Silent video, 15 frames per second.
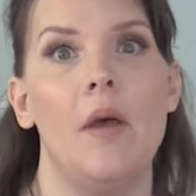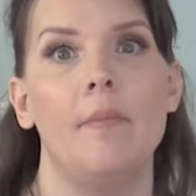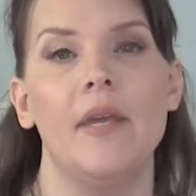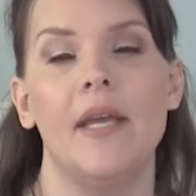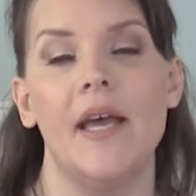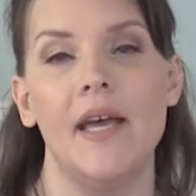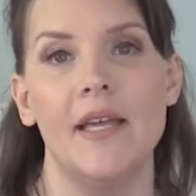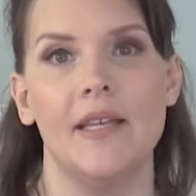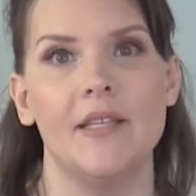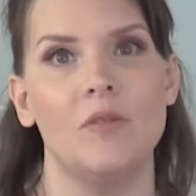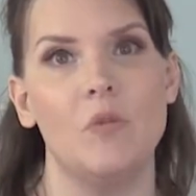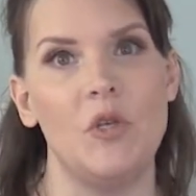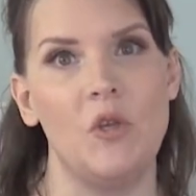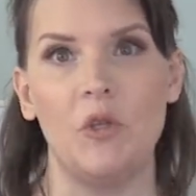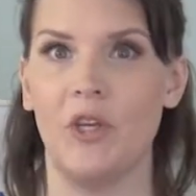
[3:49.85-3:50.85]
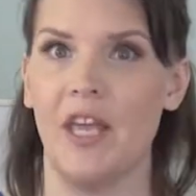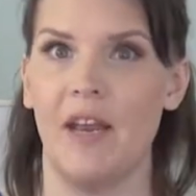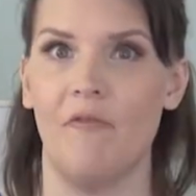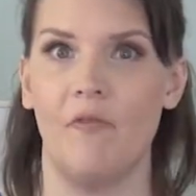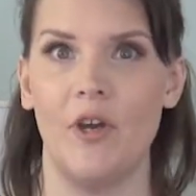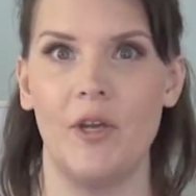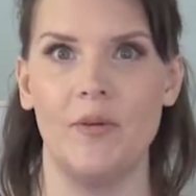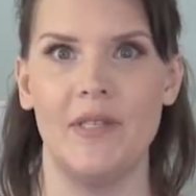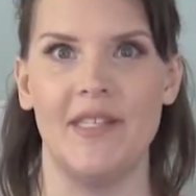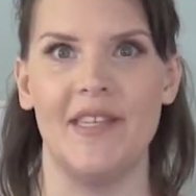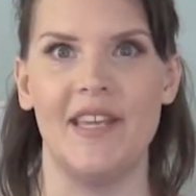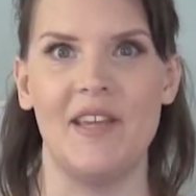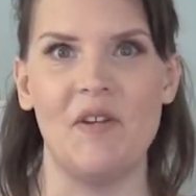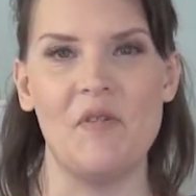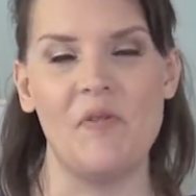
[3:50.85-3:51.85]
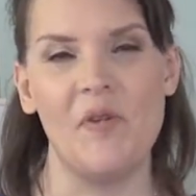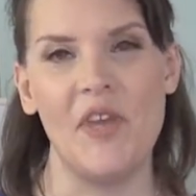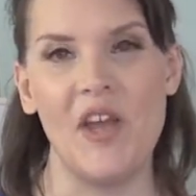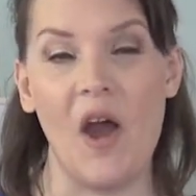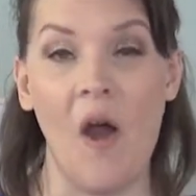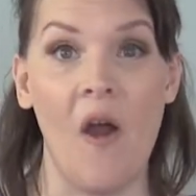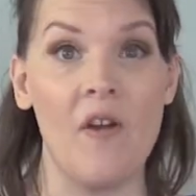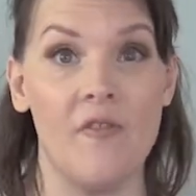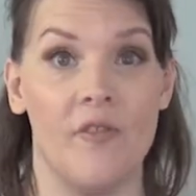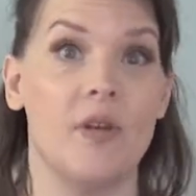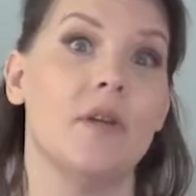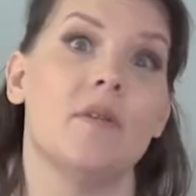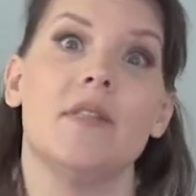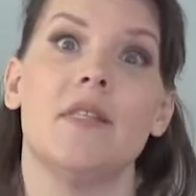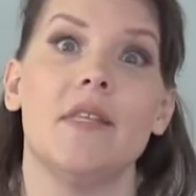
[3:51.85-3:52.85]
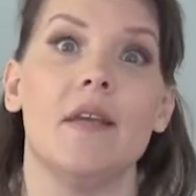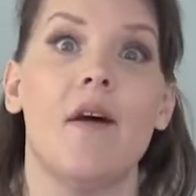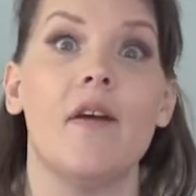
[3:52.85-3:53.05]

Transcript: Because when you look at frequency, we are frequency.